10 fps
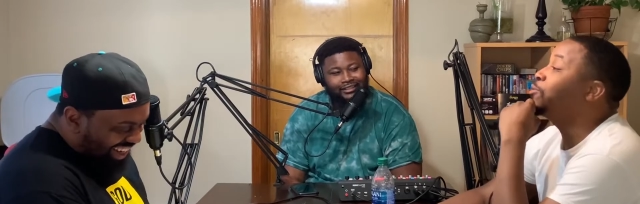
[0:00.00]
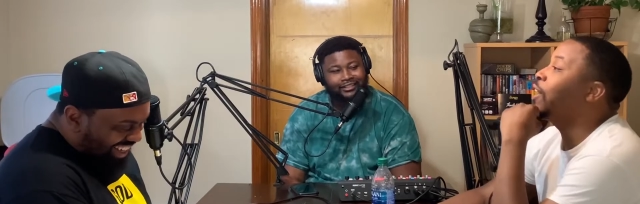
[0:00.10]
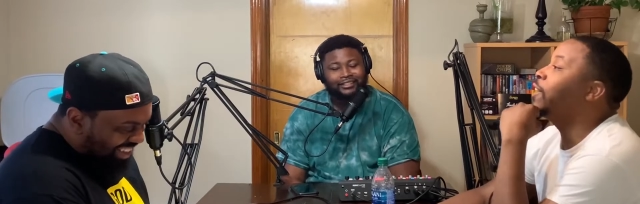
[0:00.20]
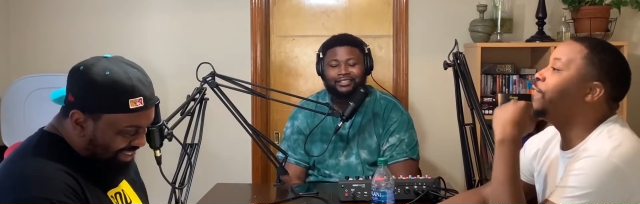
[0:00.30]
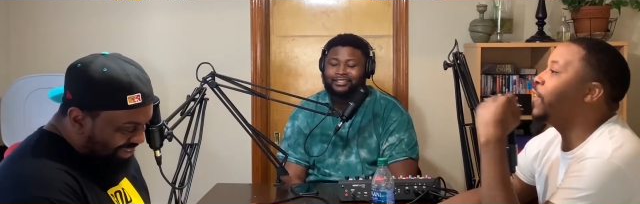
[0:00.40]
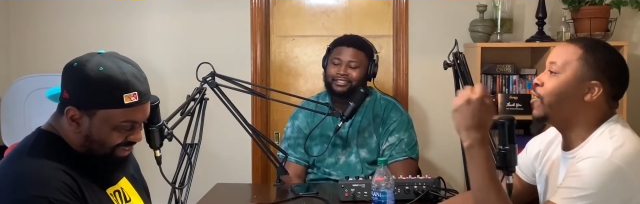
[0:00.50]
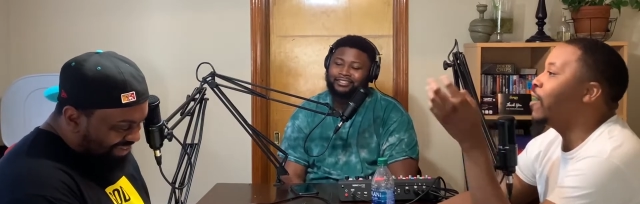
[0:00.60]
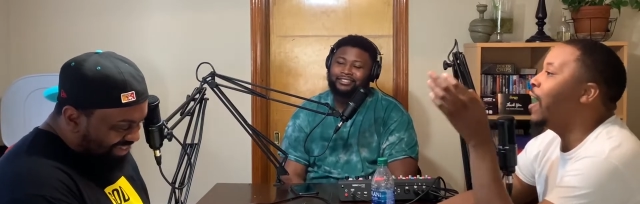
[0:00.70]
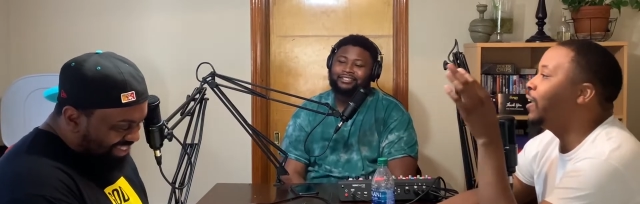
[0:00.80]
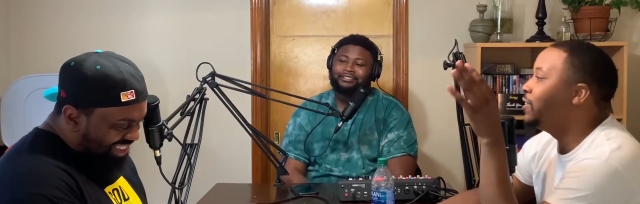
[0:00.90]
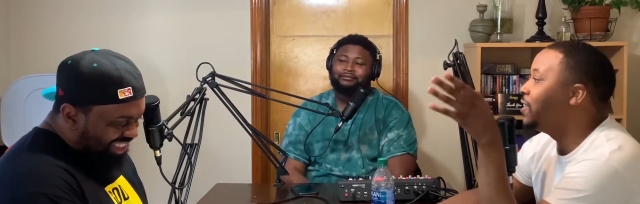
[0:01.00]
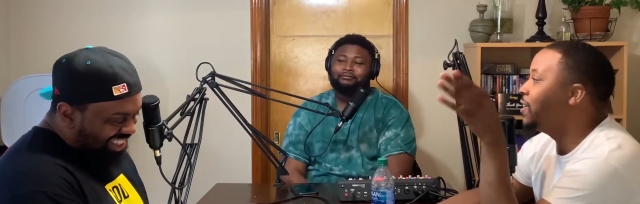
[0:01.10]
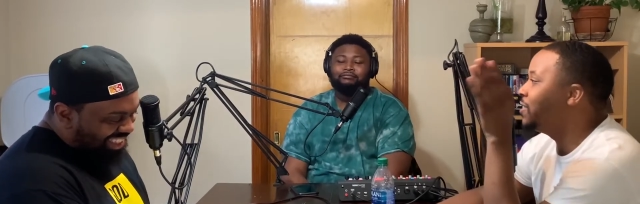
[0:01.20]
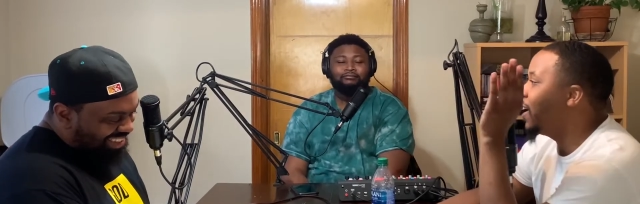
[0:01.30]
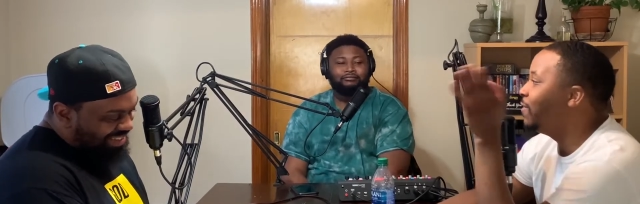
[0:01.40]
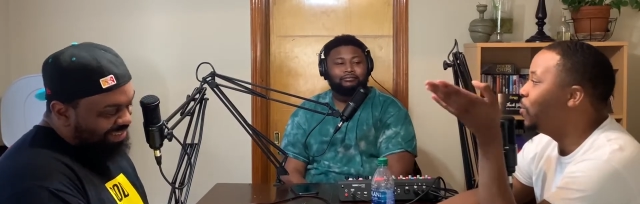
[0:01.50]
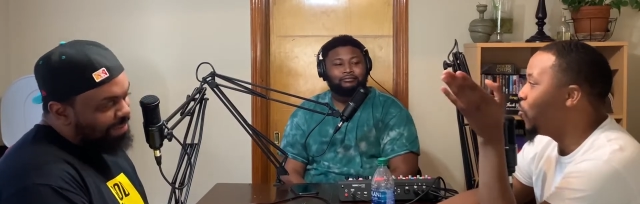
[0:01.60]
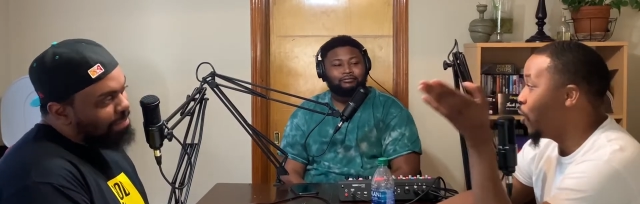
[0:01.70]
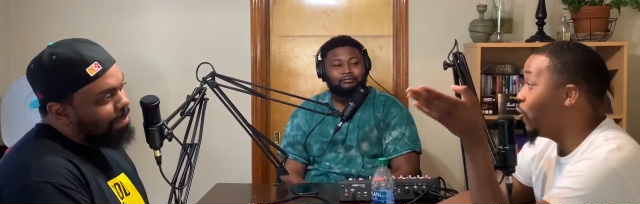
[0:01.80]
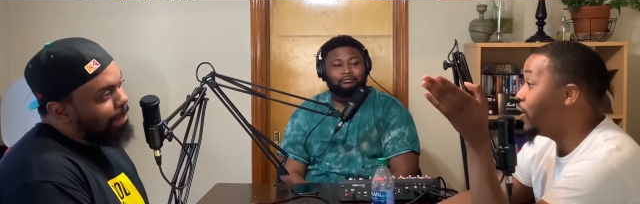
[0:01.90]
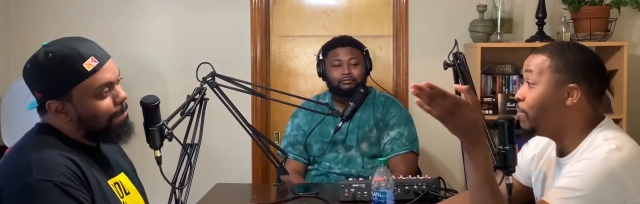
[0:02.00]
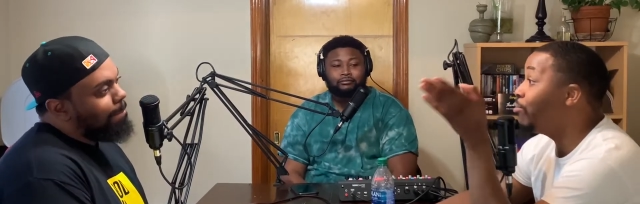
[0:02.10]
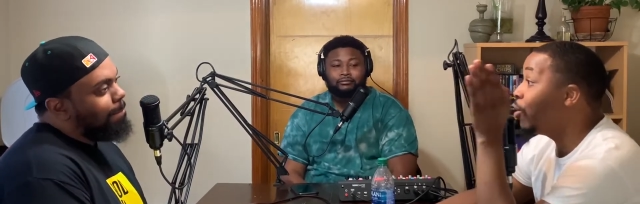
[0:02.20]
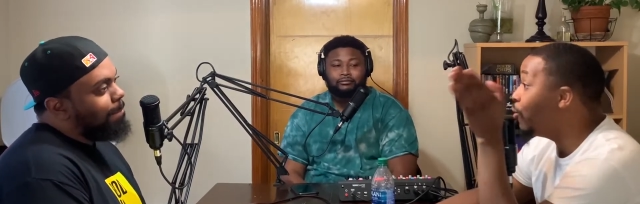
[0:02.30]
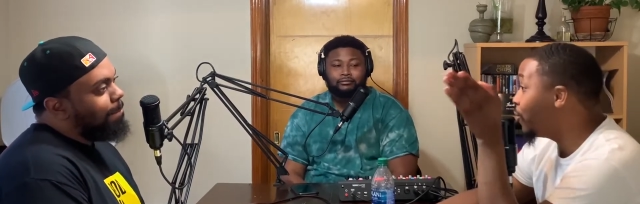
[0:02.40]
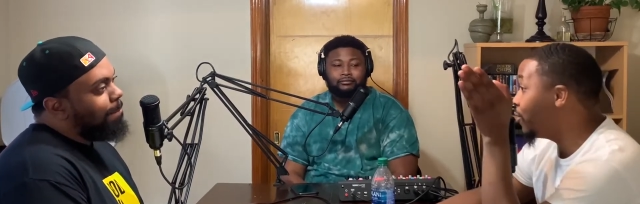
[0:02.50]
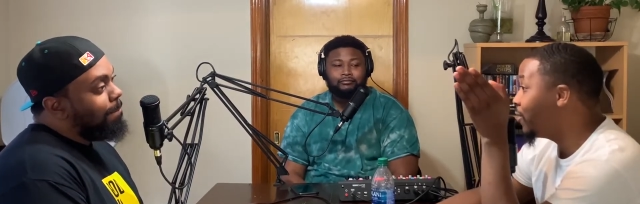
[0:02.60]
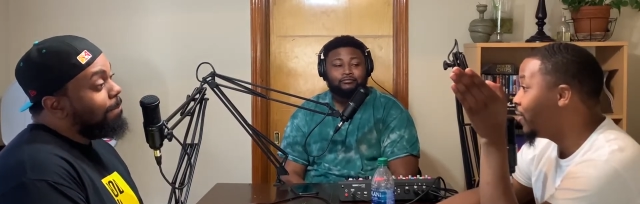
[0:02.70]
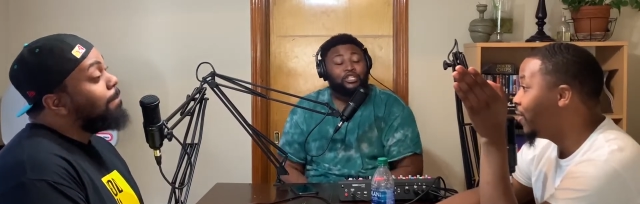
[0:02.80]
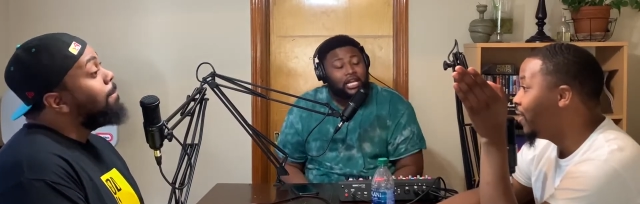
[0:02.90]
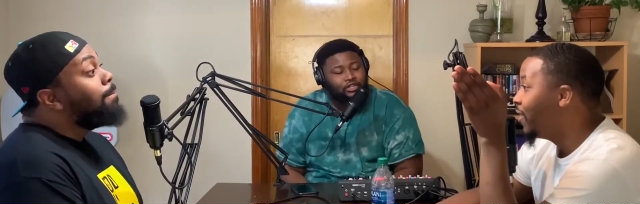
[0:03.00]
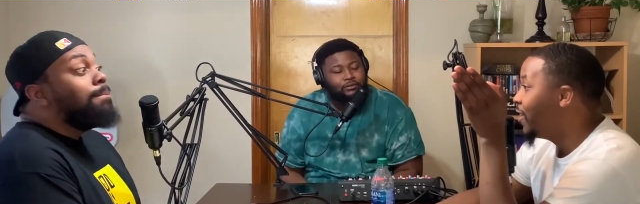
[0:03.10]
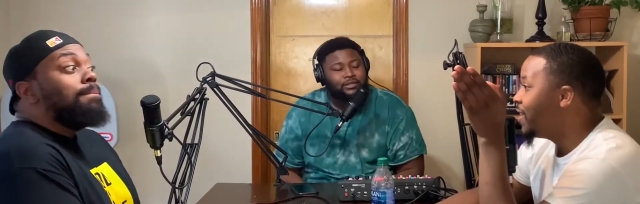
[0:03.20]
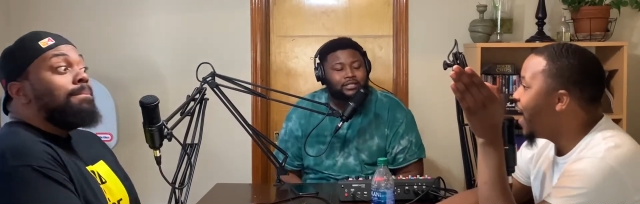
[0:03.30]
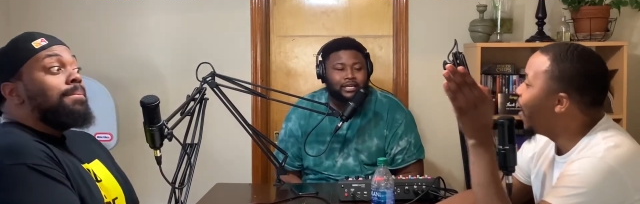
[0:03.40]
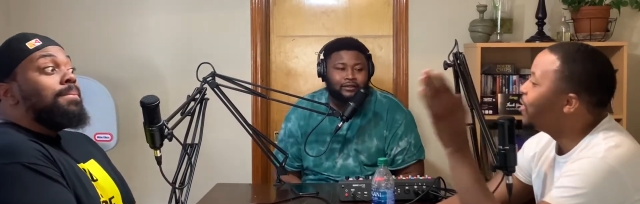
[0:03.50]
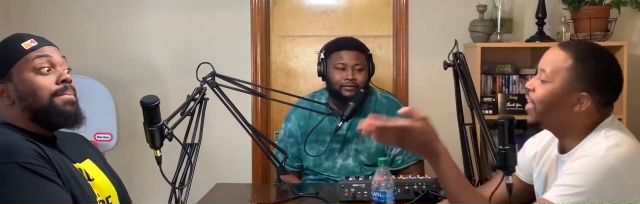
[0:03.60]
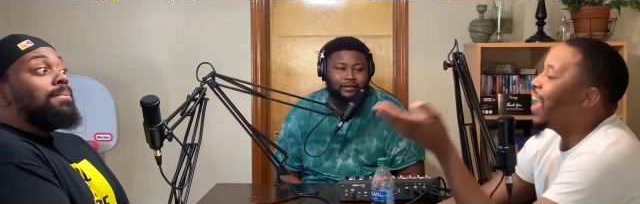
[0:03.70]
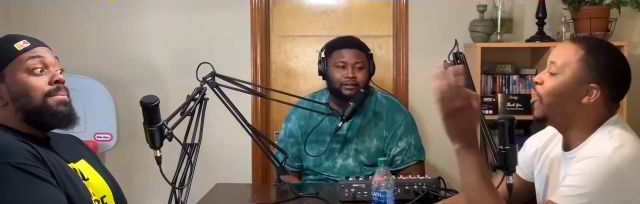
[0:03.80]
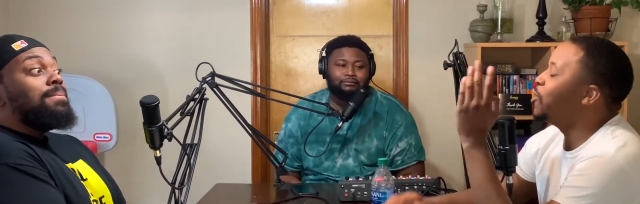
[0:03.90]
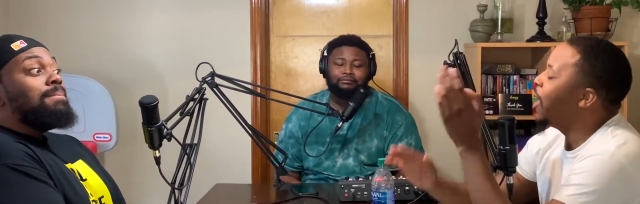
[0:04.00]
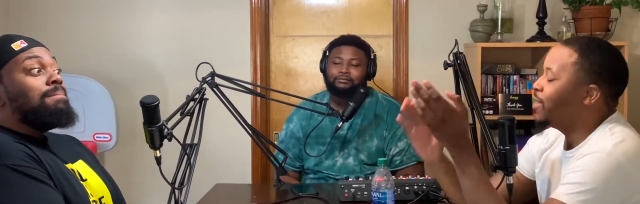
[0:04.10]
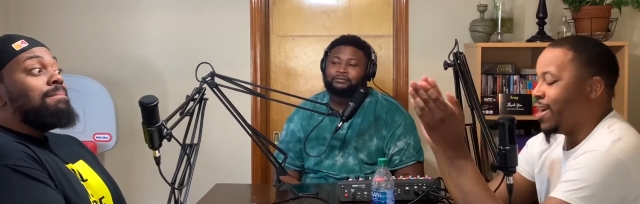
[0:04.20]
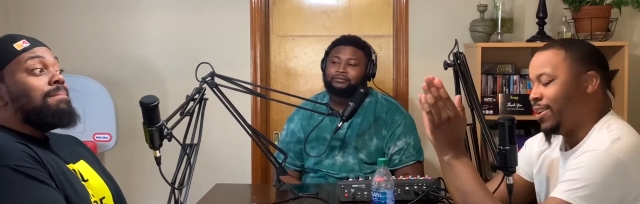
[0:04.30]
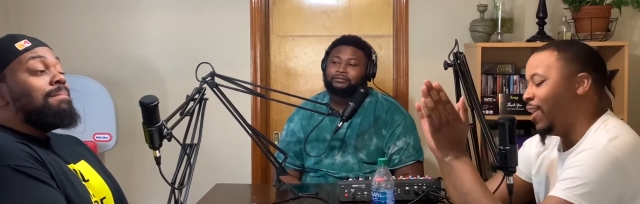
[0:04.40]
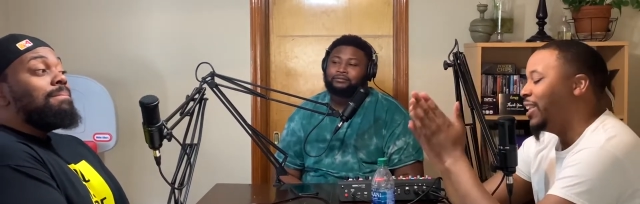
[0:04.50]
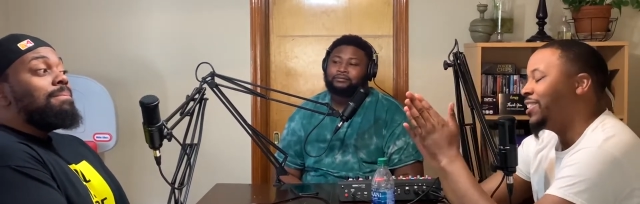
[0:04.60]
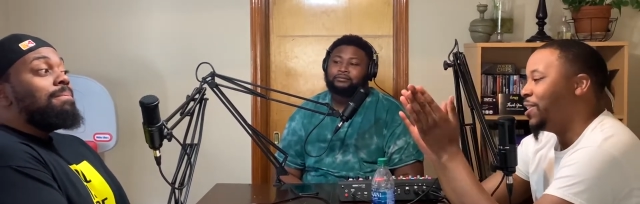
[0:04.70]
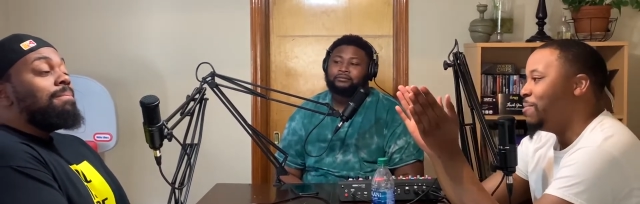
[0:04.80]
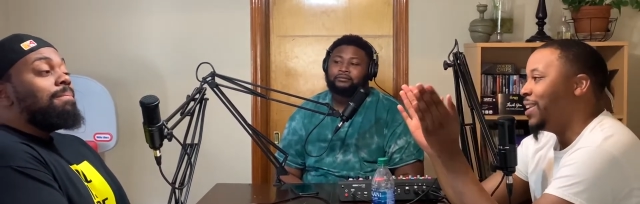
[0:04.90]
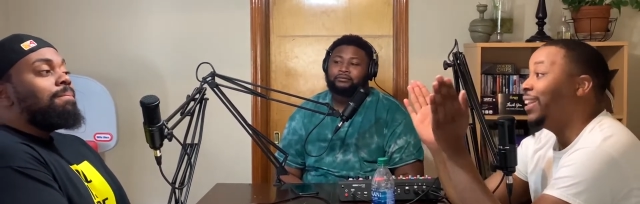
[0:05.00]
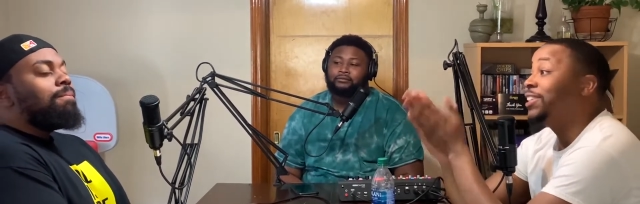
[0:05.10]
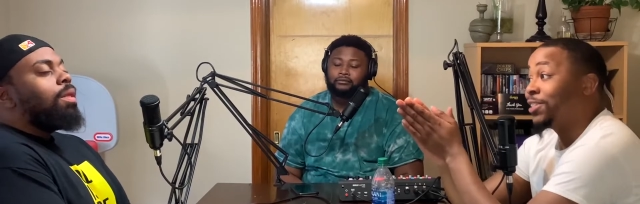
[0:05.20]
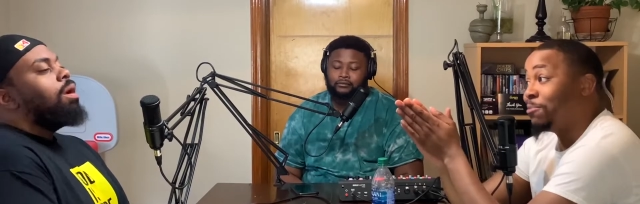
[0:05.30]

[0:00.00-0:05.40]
Speaker 1: trying to figure out how these niggas saved the world and they broke. That's what I'm now, saying, now, fam. Now, now, now, now, listen to me. Now, listen to